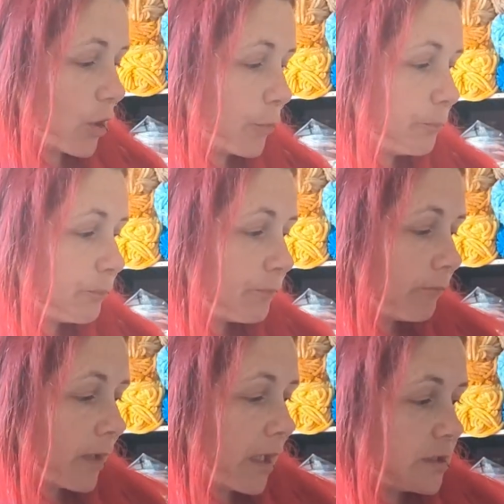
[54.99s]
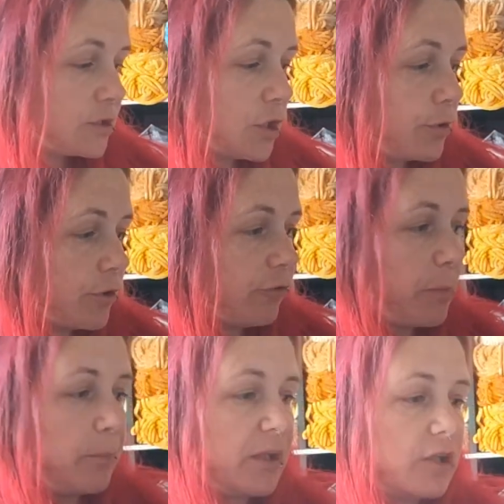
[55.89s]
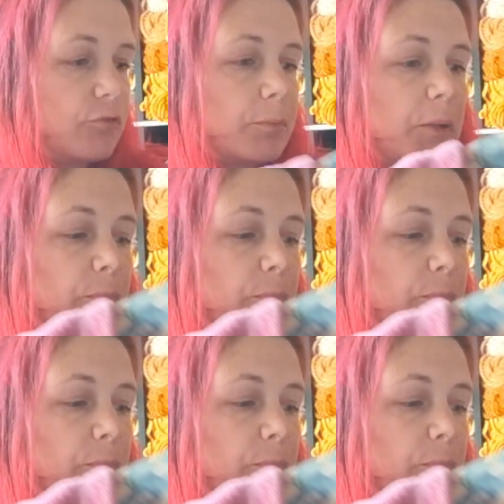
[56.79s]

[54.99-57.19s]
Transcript: So don't know if you remember this from a